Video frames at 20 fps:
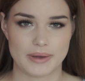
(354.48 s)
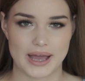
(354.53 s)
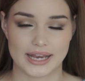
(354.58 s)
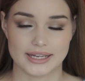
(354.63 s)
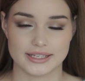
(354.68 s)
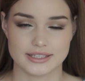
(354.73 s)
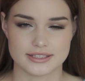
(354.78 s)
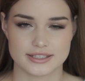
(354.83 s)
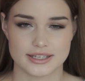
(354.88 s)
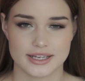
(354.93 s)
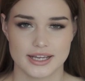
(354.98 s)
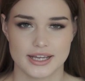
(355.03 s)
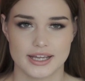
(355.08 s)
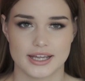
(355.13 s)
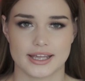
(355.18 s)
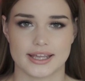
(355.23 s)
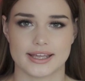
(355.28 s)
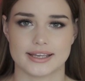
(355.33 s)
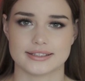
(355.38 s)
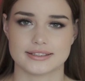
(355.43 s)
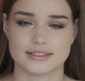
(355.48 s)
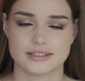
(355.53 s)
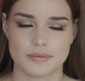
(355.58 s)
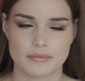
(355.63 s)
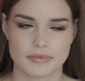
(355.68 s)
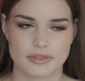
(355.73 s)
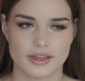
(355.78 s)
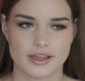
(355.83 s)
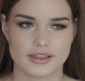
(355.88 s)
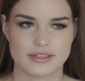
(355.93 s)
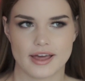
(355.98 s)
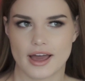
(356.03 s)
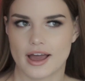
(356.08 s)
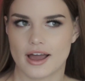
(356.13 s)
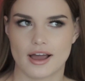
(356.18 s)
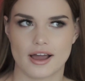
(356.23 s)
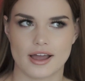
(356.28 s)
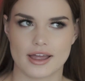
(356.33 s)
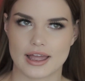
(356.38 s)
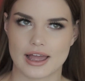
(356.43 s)
palette is something
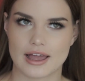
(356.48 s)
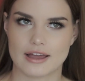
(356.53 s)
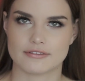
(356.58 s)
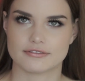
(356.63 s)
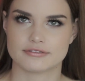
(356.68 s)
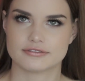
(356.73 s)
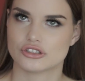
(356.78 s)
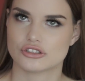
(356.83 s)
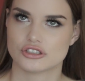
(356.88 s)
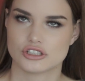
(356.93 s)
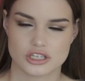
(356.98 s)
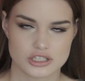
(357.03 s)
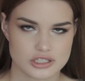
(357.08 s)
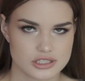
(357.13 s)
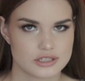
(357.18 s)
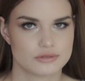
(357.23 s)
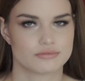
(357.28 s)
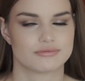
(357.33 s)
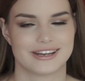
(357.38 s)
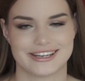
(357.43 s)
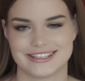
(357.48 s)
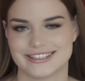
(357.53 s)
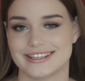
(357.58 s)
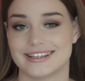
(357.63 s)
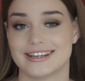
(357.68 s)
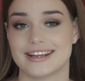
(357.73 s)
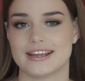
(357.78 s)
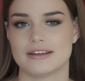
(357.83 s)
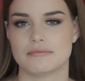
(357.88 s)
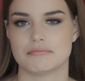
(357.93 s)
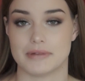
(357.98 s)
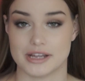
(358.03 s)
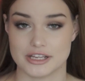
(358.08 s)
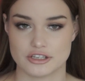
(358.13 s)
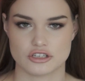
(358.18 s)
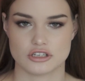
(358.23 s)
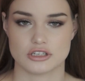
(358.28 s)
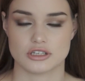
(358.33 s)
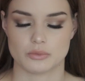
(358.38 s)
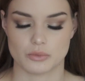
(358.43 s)
that I have just recently
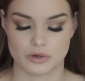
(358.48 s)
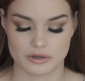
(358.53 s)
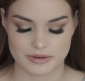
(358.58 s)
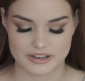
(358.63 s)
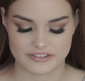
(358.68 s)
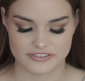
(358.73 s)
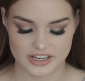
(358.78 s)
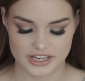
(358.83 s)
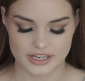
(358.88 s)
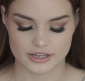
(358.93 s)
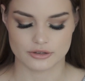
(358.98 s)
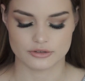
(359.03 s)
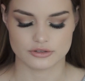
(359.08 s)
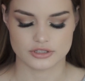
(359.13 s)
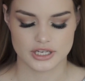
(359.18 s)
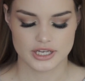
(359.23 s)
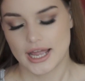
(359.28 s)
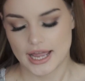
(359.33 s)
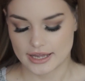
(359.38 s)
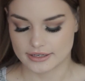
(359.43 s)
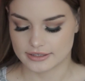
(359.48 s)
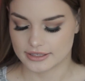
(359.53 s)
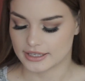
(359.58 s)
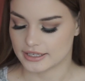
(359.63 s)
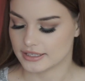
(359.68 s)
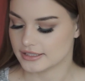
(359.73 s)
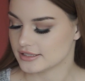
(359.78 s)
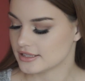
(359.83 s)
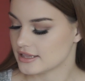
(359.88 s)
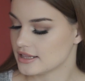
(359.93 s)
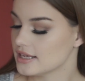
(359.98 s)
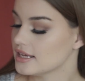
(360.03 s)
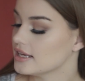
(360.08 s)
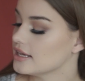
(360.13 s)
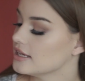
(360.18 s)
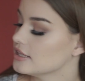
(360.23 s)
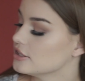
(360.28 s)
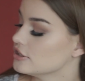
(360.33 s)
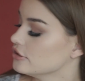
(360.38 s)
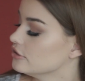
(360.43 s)
mentioned in one of my videos, and it is
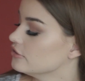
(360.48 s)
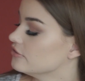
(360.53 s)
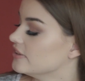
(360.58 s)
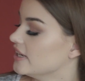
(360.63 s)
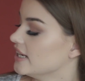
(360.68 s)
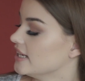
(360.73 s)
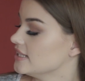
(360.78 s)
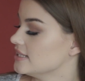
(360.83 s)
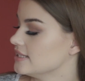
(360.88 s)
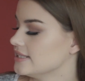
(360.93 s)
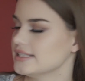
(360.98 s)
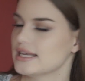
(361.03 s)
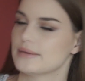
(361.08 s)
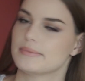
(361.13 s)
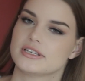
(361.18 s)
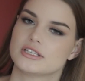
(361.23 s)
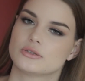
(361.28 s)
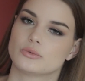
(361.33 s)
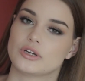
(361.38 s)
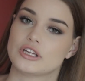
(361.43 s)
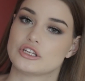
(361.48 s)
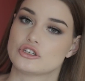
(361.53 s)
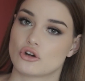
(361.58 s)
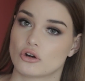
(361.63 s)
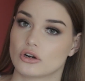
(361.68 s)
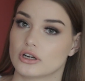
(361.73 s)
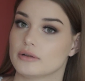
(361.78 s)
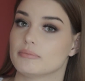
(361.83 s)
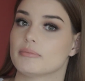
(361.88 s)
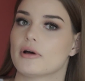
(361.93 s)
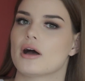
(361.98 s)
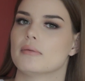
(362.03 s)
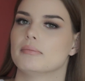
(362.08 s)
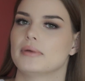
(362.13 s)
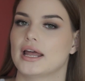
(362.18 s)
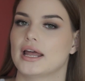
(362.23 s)
the Too Faced Semi-Sweet Chocolate Bar